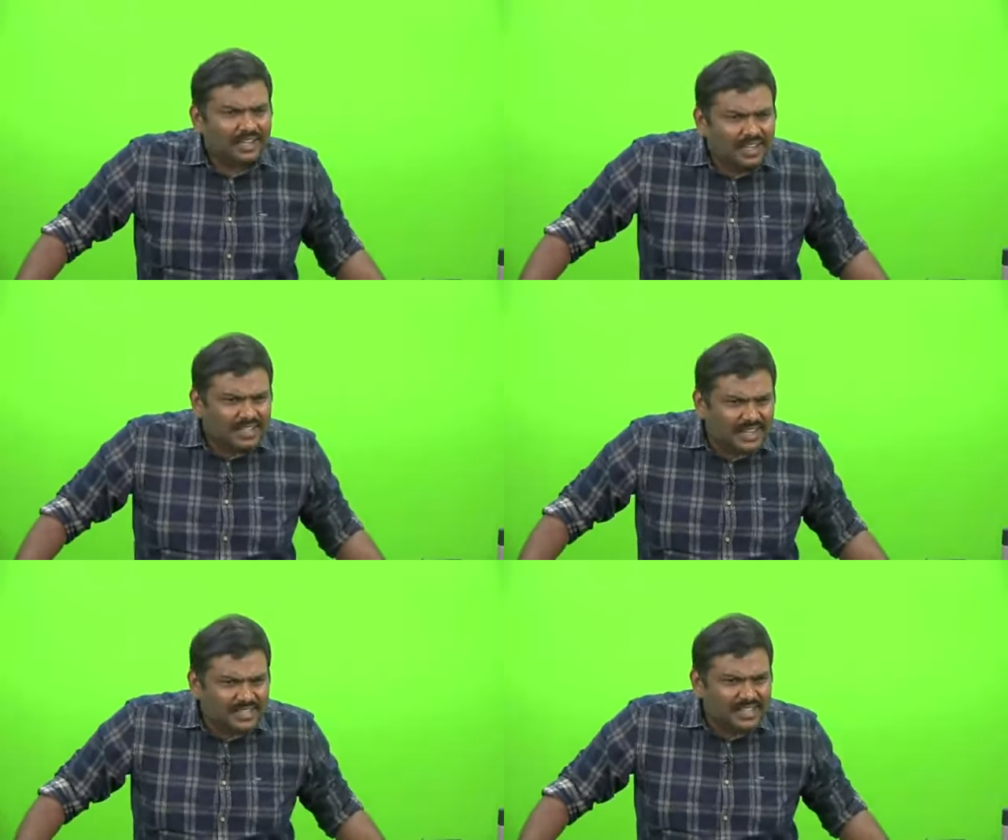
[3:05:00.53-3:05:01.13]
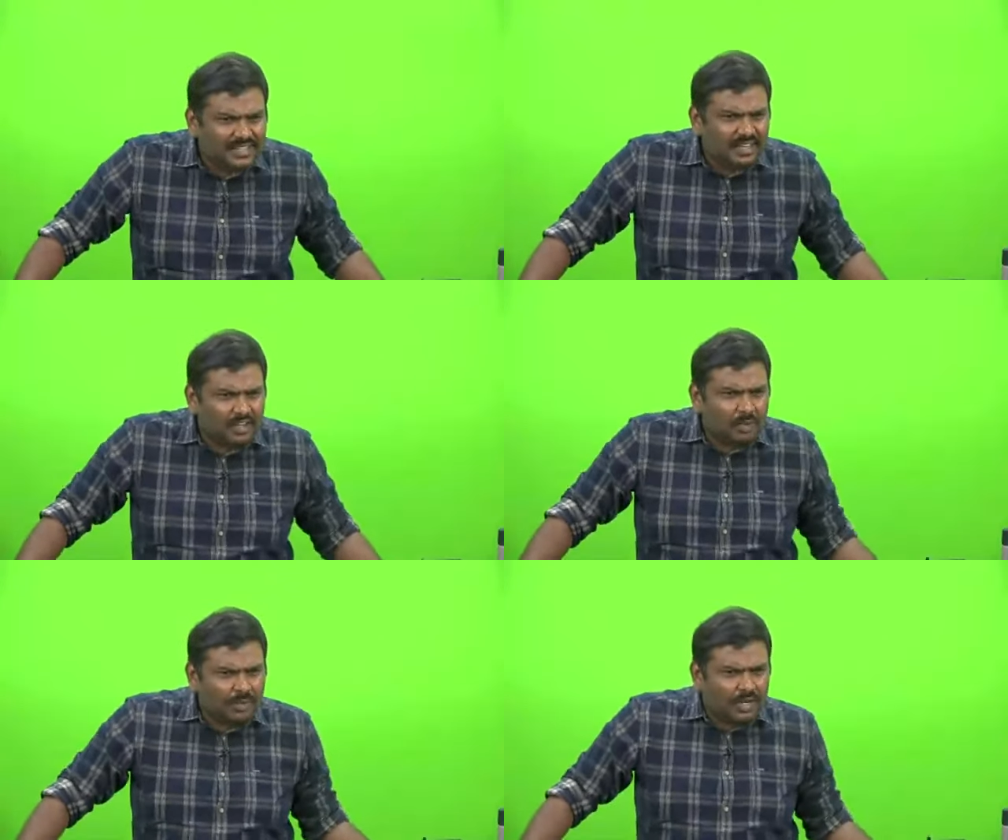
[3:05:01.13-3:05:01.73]
doesn't
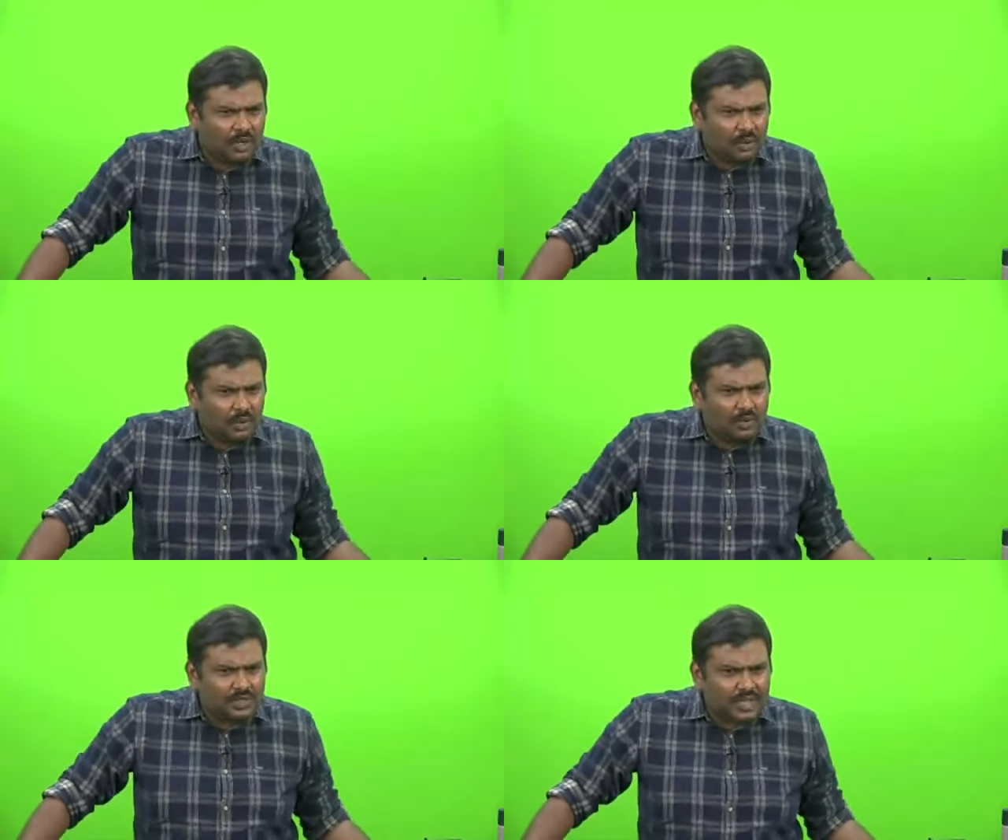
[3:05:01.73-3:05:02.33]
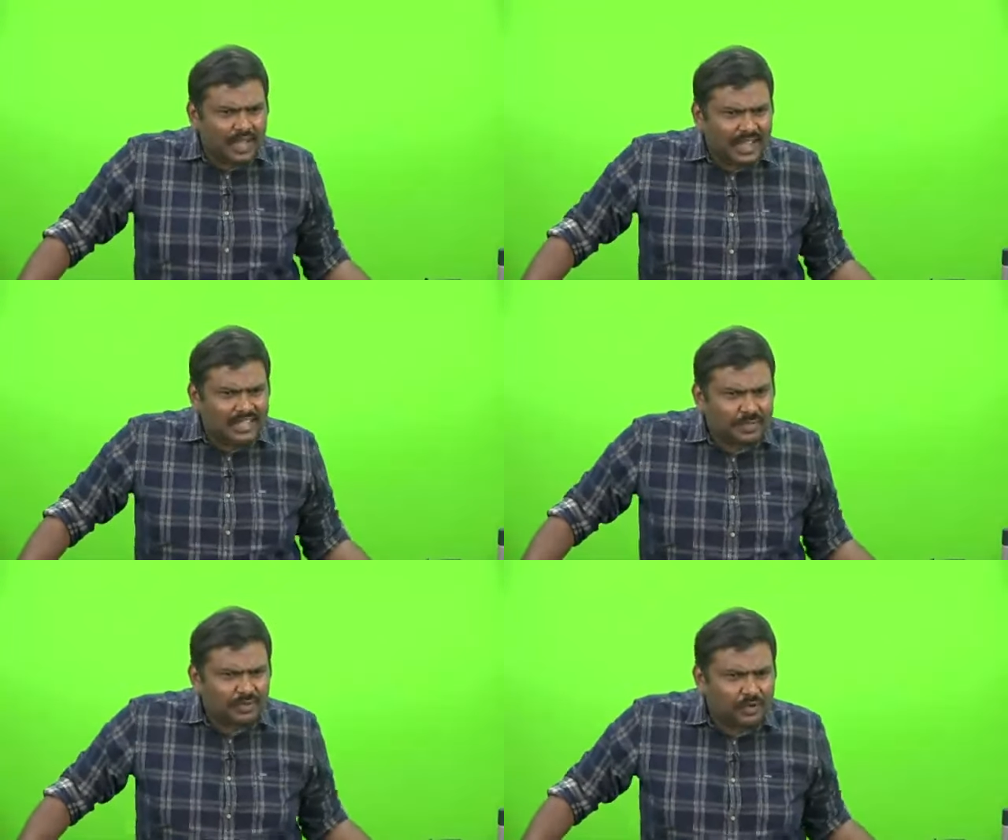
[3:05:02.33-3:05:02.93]
central government lose
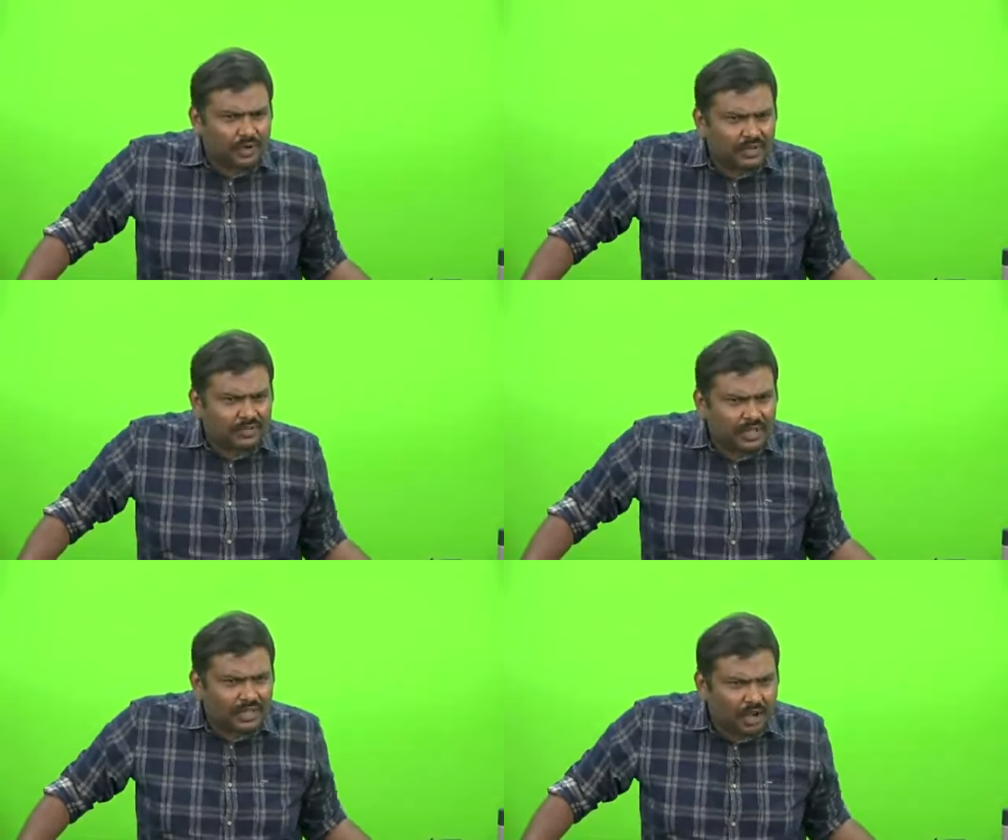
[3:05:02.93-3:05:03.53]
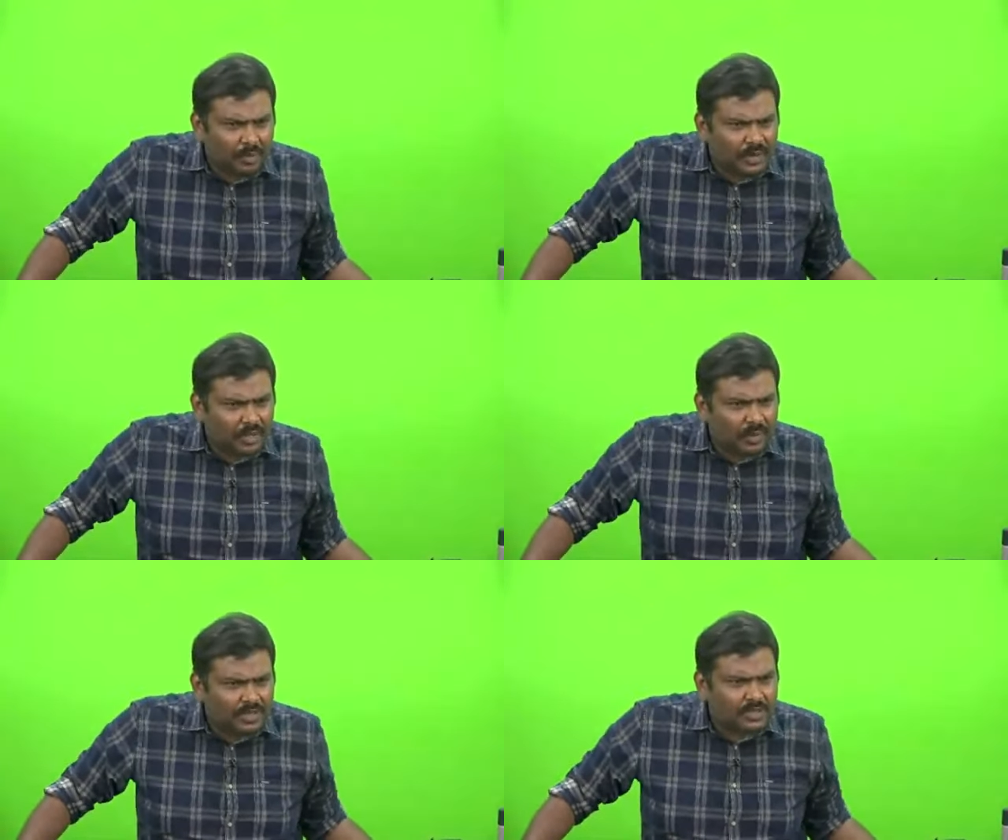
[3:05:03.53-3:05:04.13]
as before if the
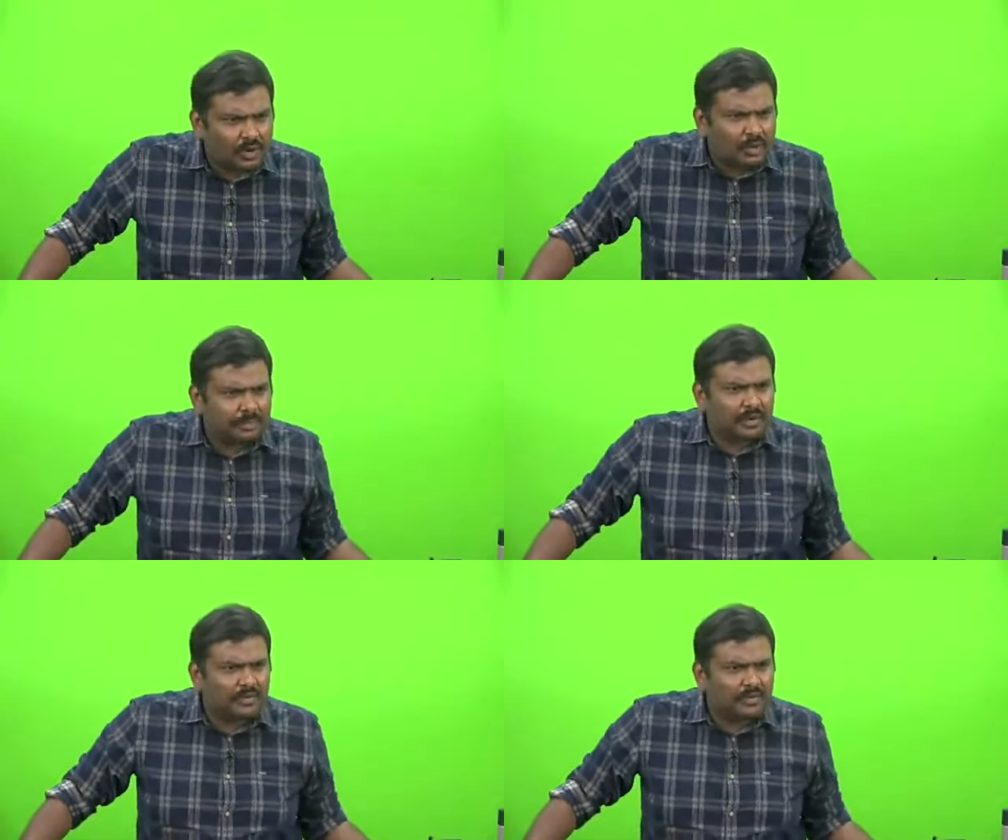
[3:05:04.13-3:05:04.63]
government was not